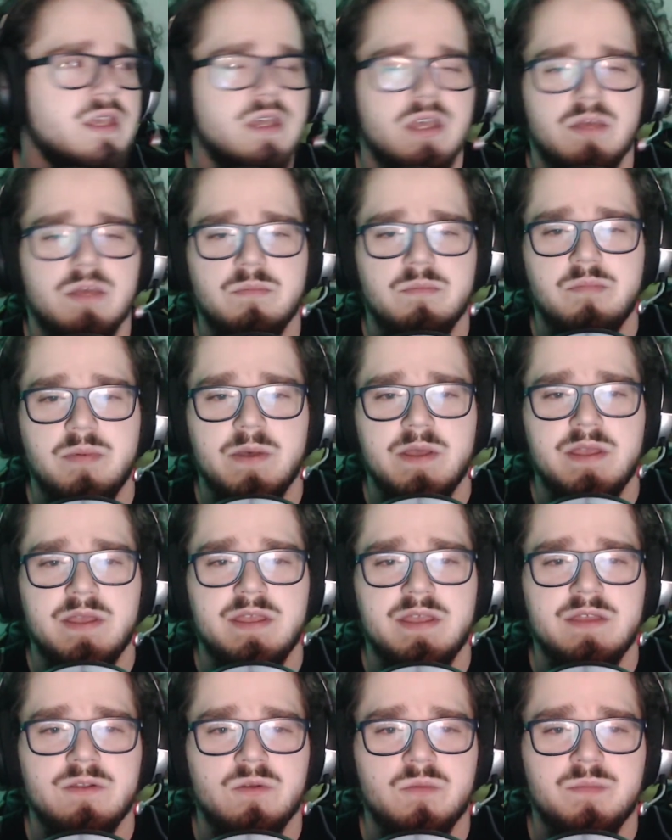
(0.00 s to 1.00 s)
but
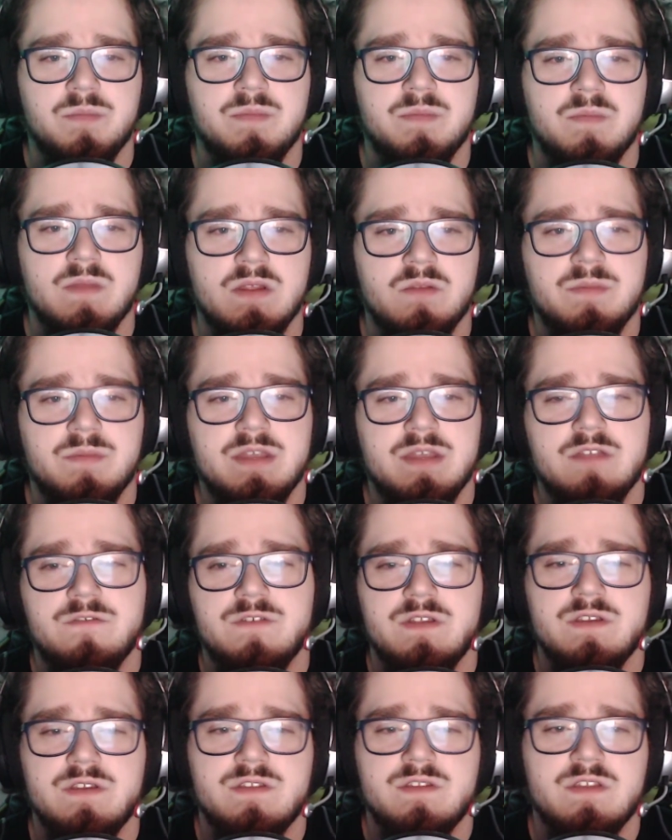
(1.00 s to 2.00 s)
it'll be
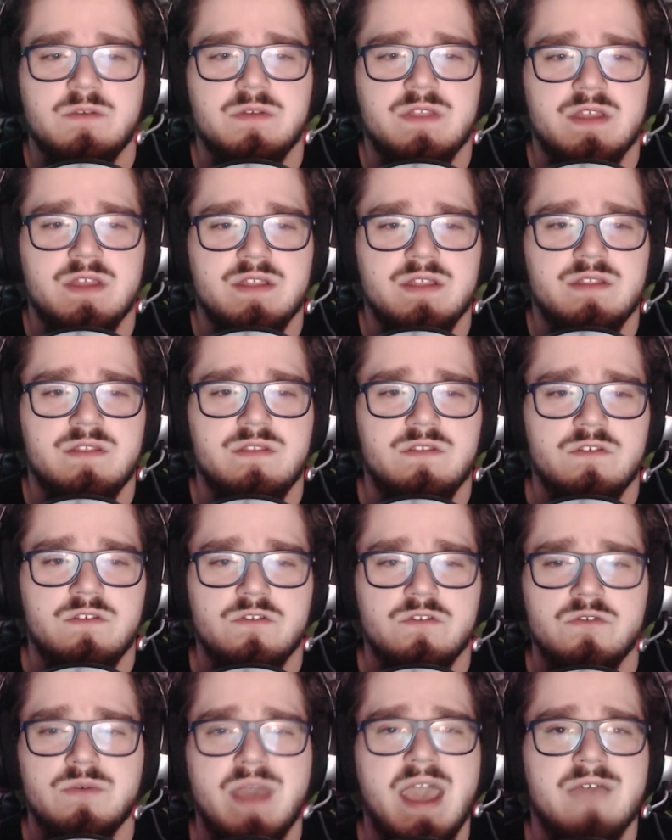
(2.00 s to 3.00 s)
interesting to see what they
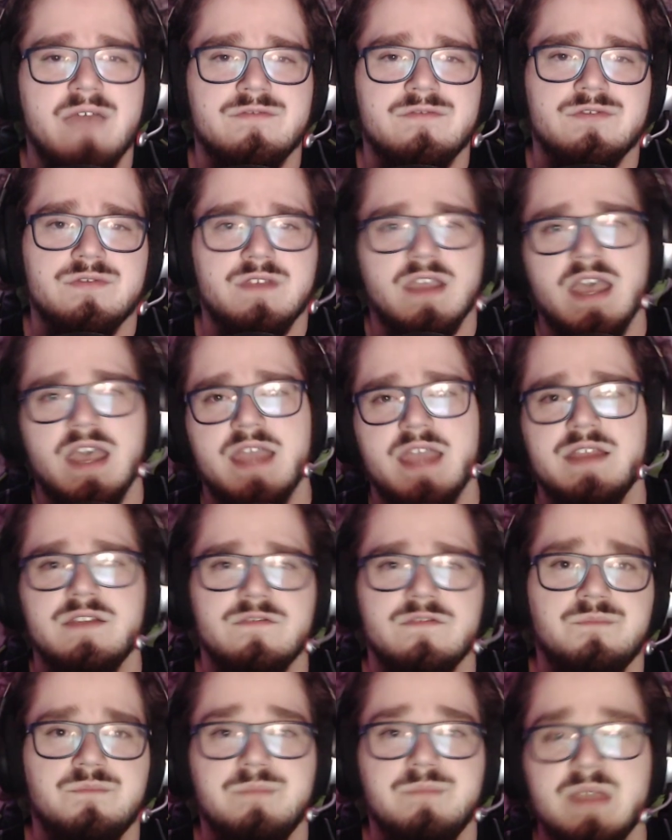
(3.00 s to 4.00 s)
do after the kind
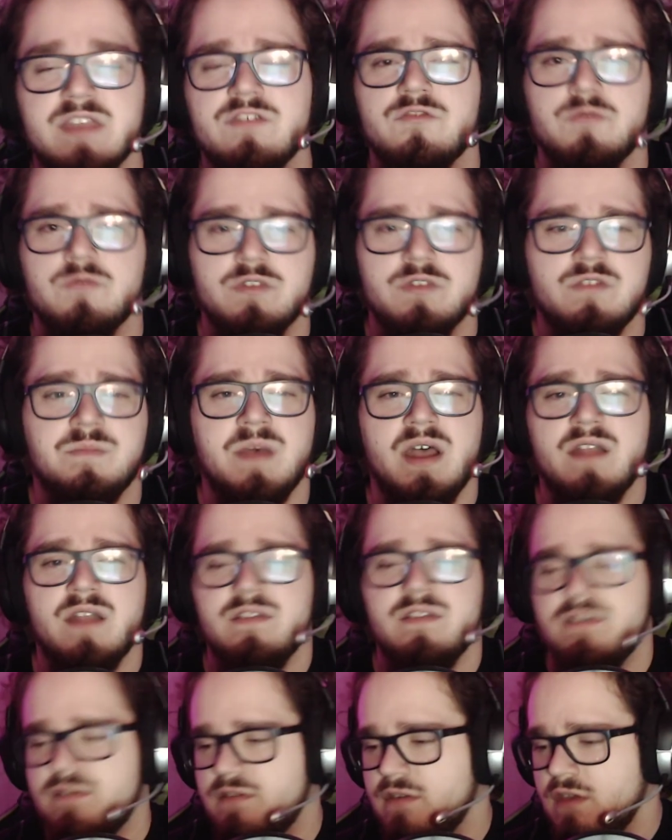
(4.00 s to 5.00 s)
of mixed
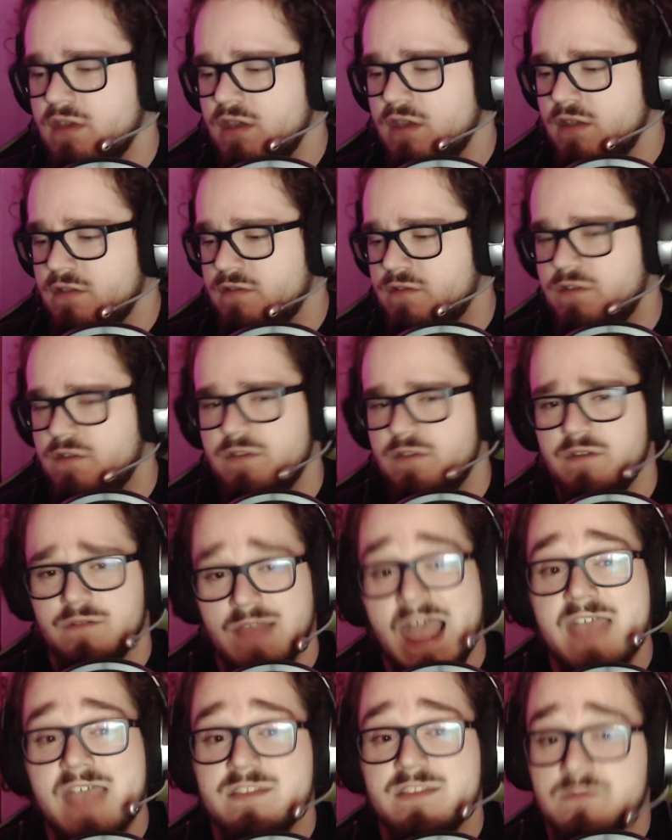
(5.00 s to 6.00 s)
response to their
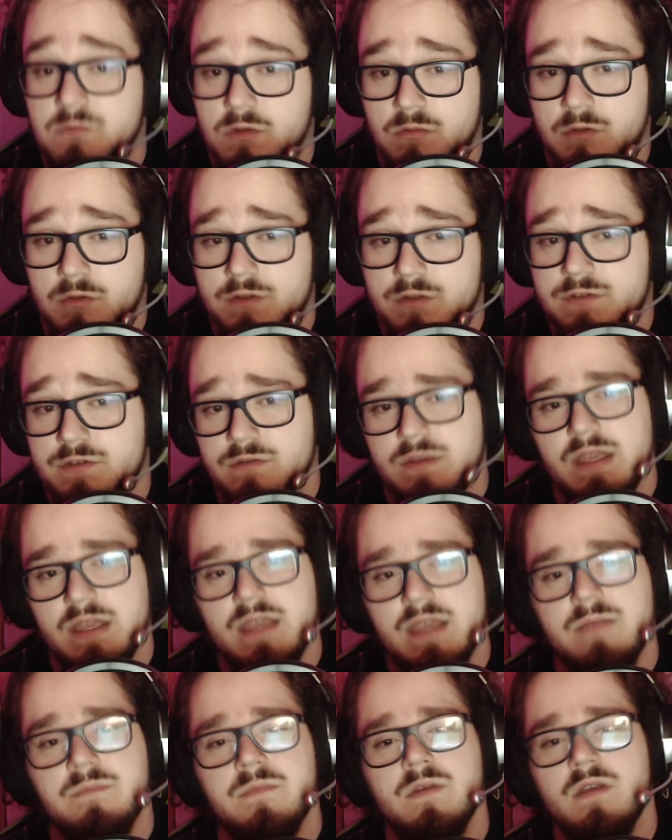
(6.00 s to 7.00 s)
last World War II
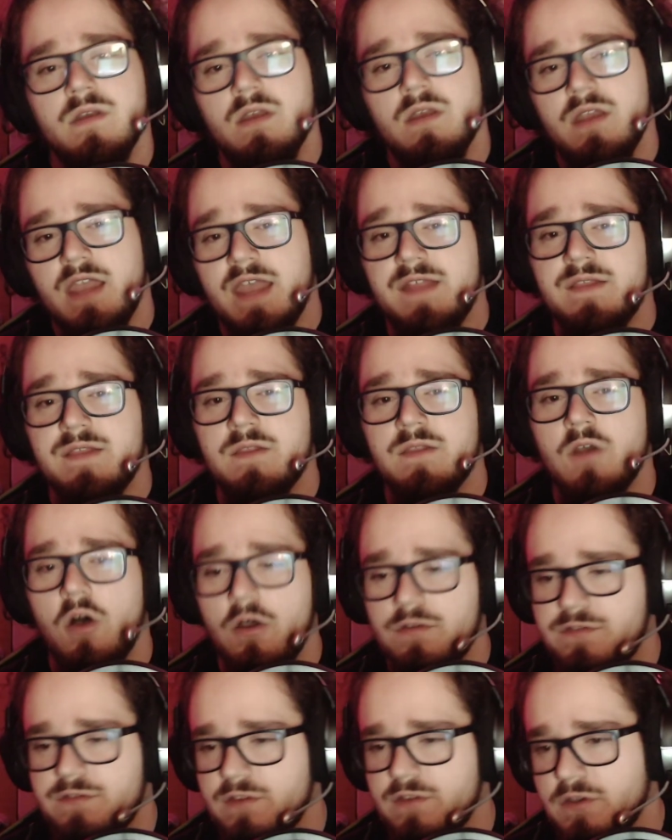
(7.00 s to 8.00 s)
game. And
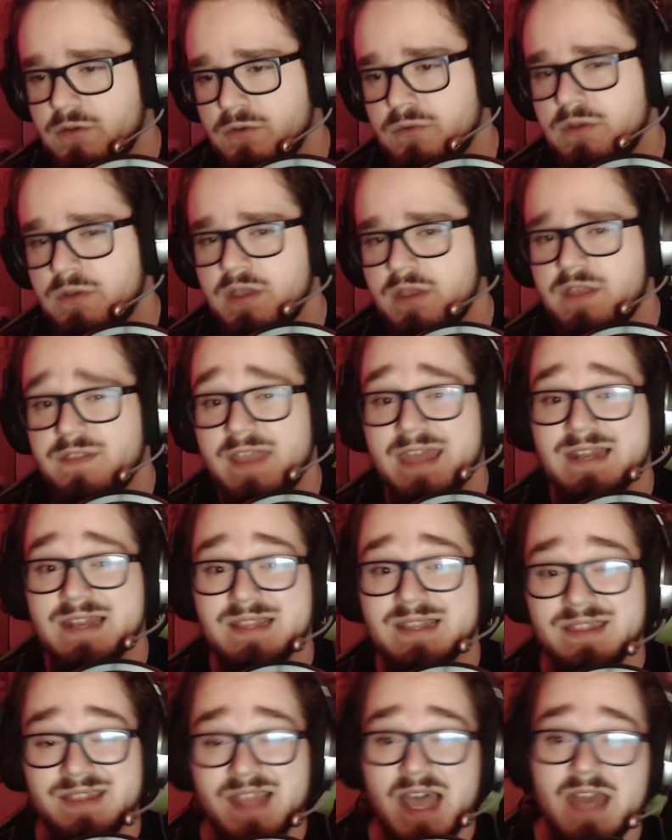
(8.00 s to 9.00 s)
also, they had a
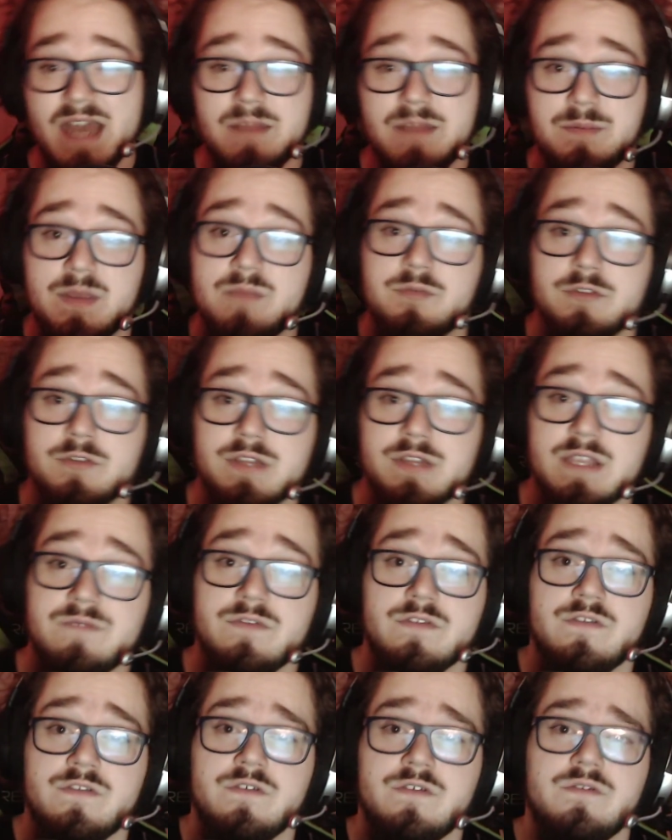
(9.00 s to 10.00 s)
lot of people leave the
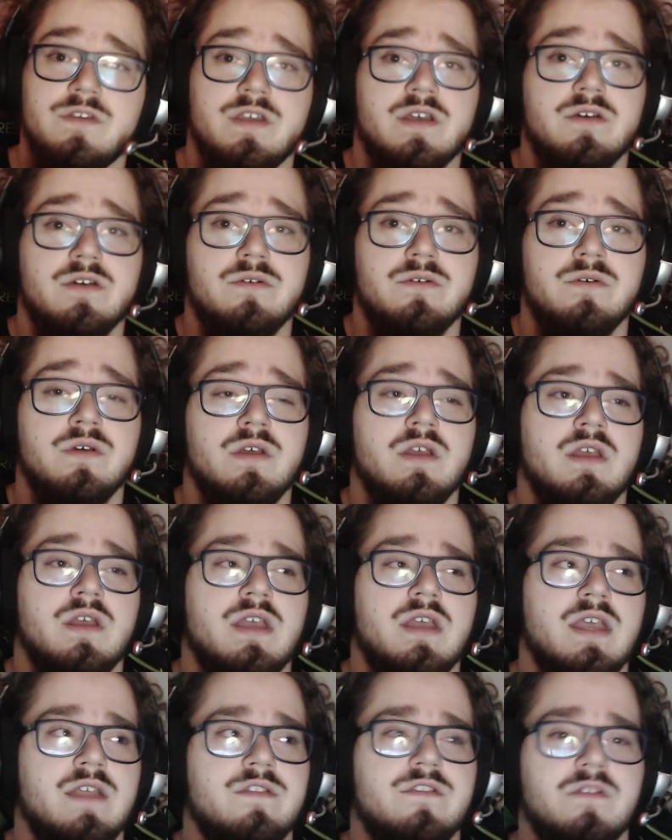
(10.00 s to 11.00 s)
studio,
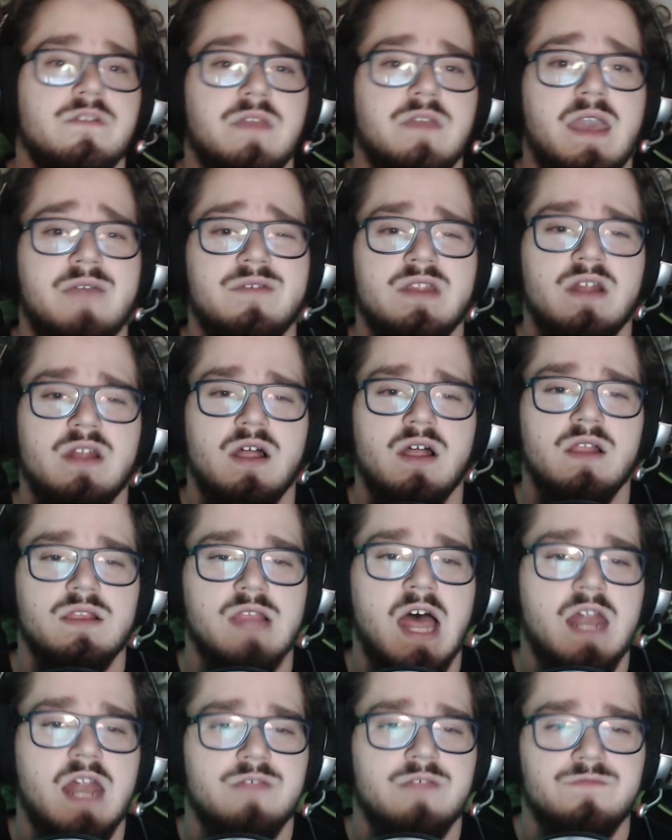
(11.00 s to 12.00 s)
and so they have a
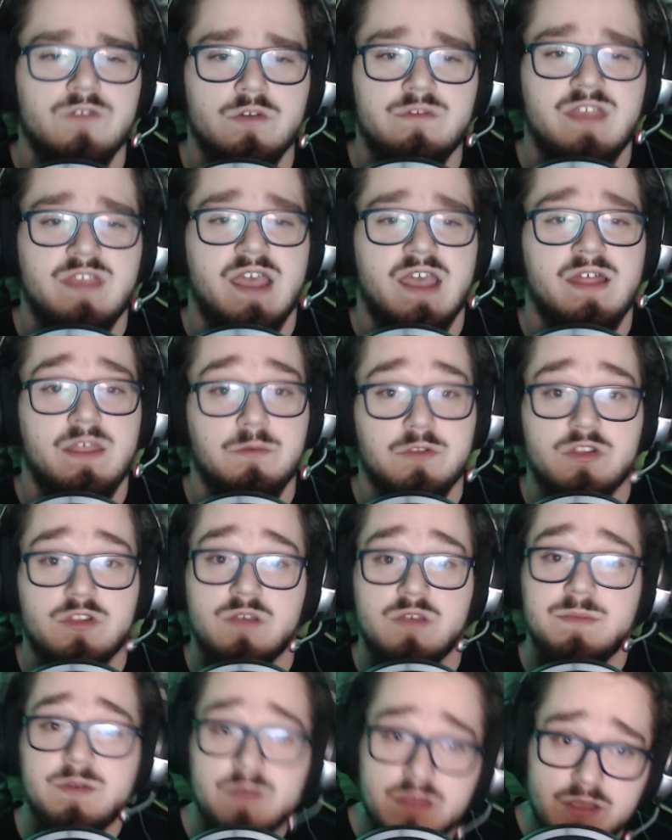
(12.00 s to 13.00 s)
lot of new talent, which could
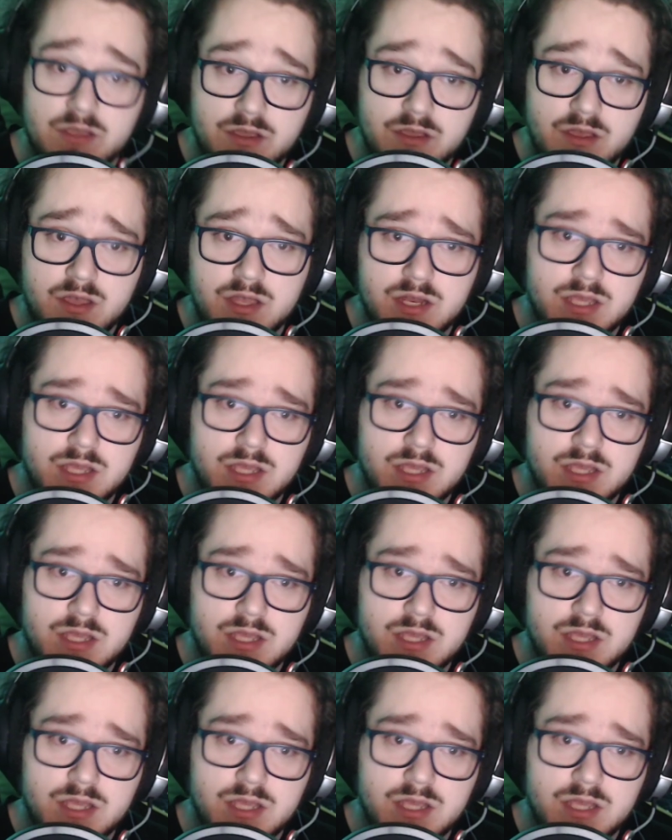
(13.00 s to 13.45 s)
be really good